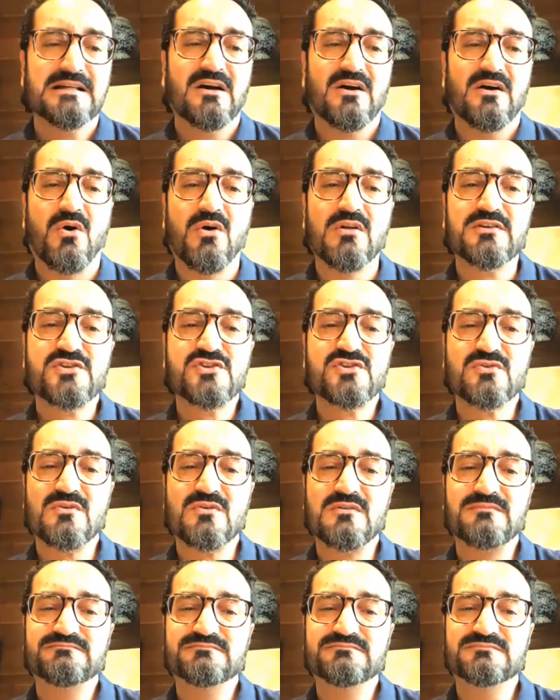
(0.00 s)

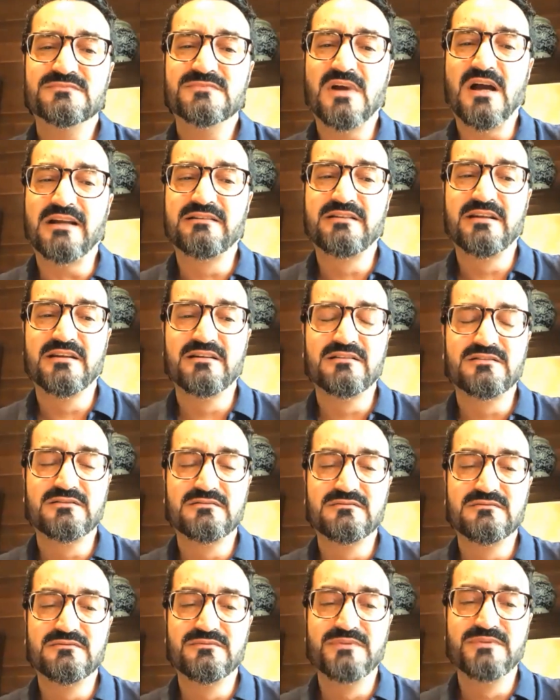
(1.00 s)
Also, I think
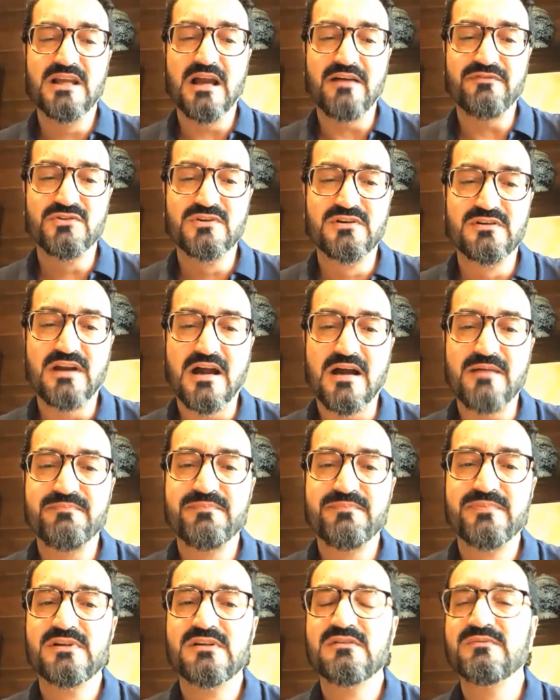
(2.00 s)
we have to
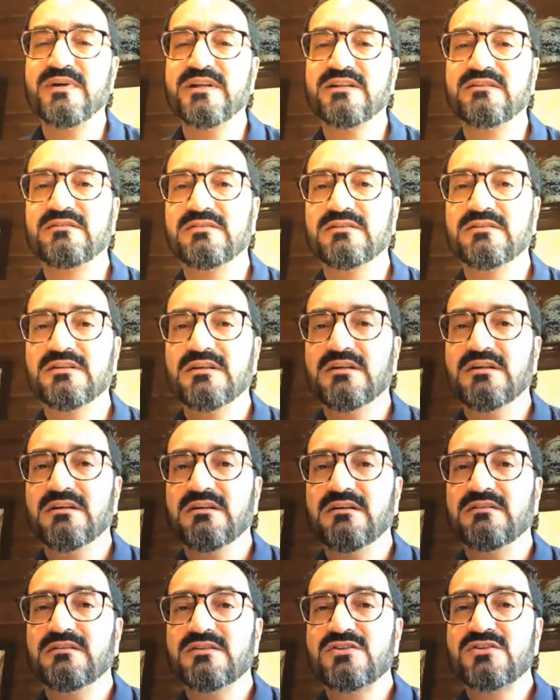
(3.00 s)
grapple with
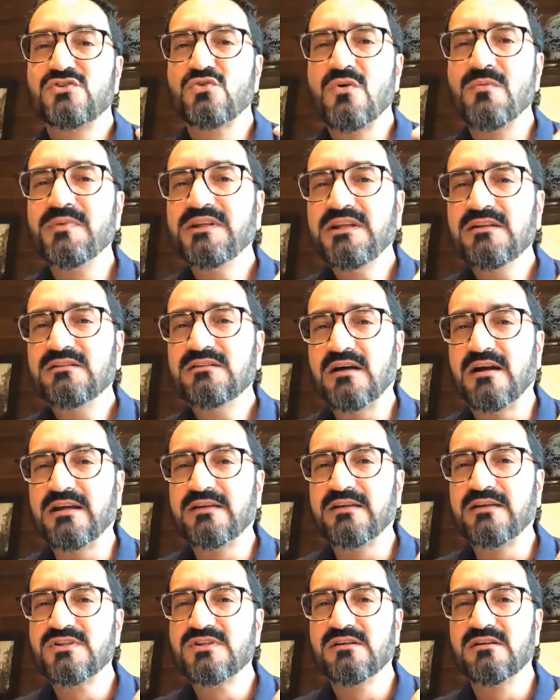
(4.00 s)
so many
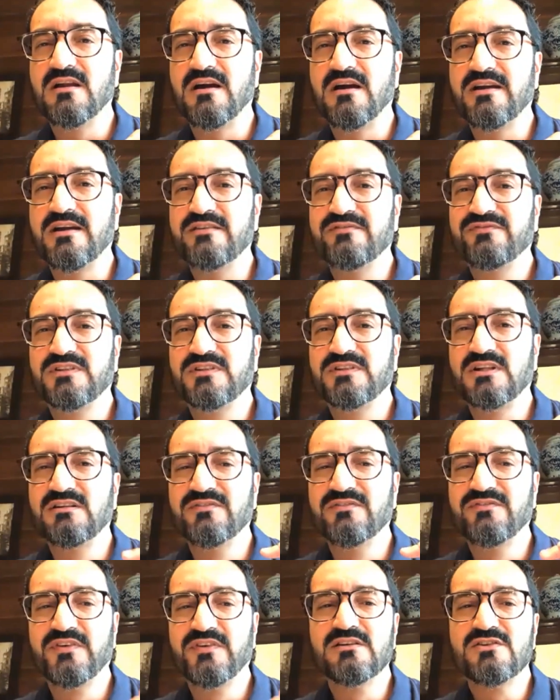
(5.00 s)
times in life the
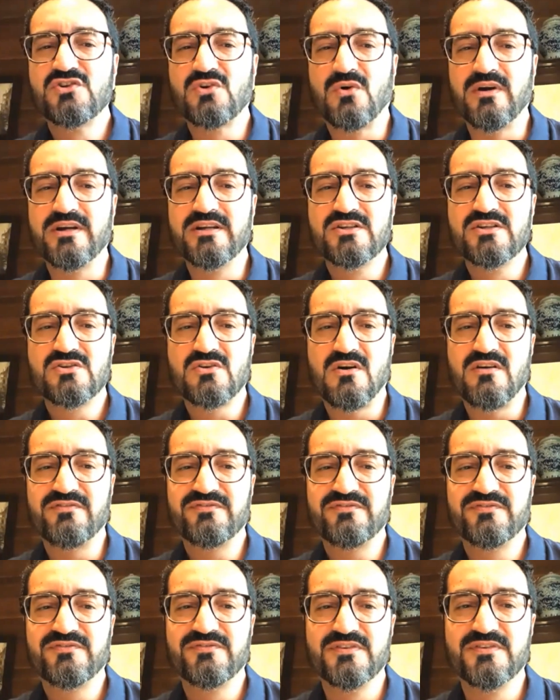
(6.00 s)
difficult choice of
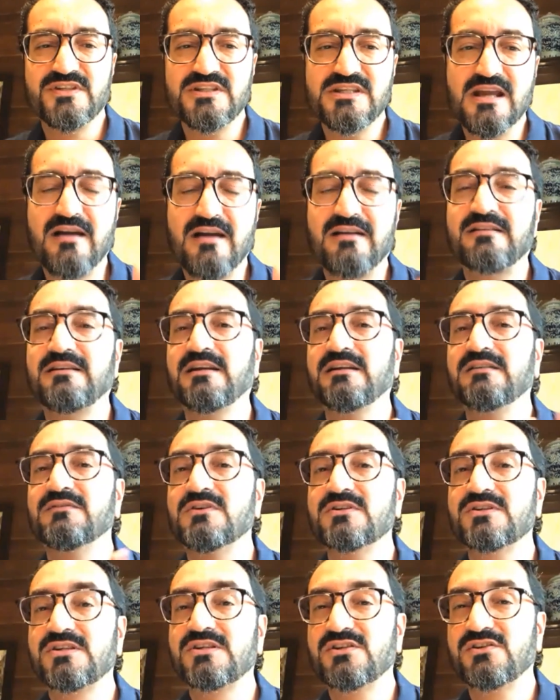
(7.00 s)
reacting
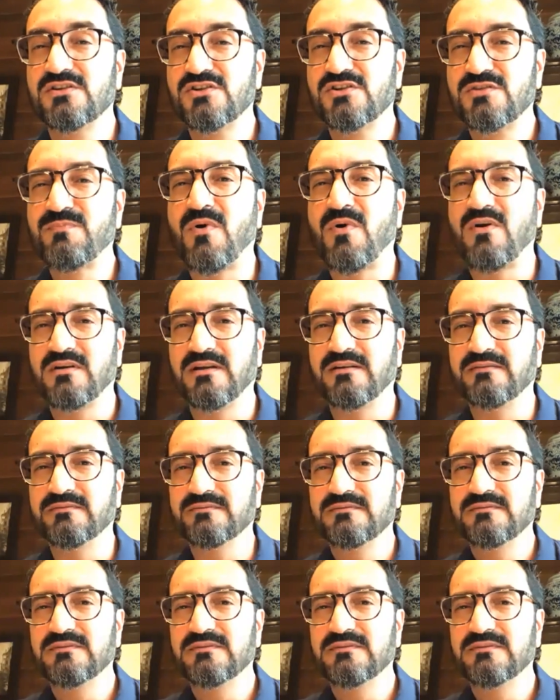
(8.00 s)
versus responding.